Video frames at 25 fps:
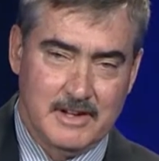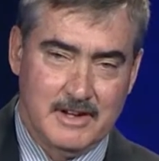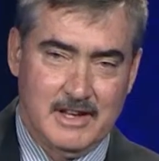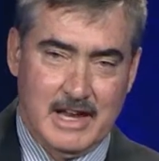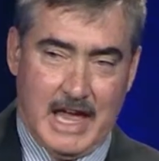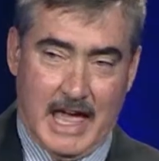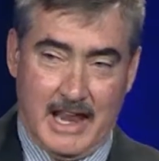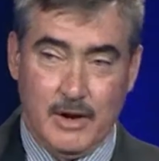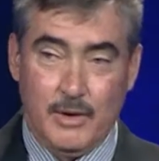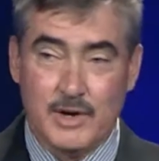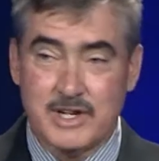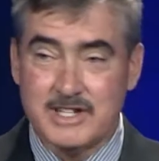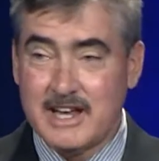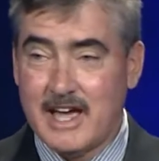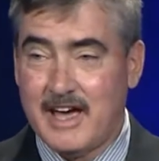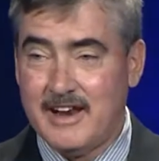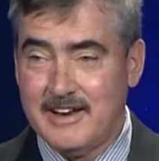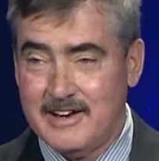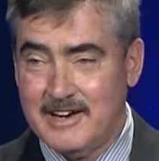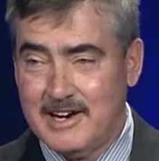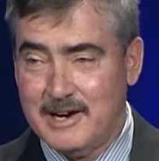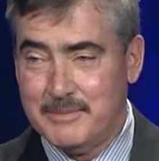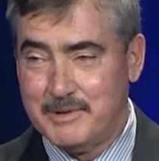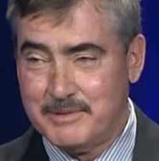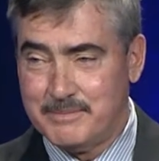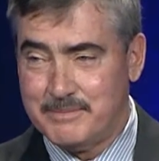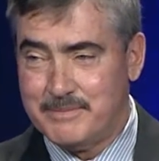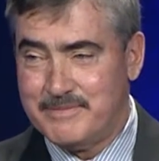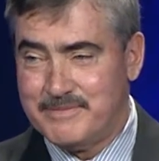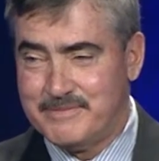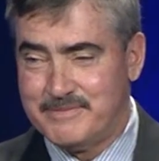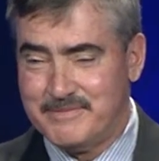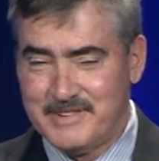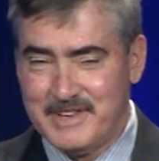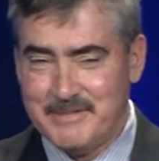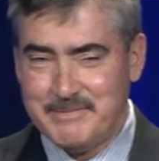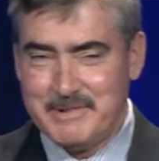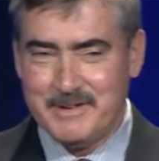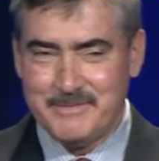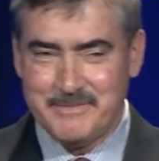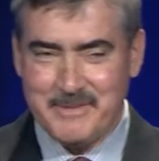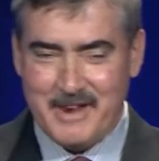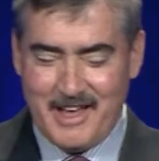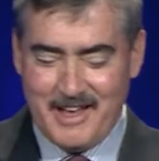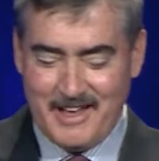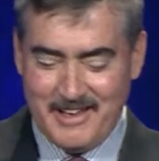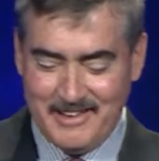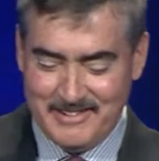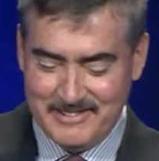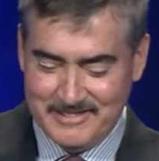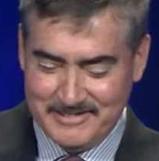I know he's not here, but give me applause.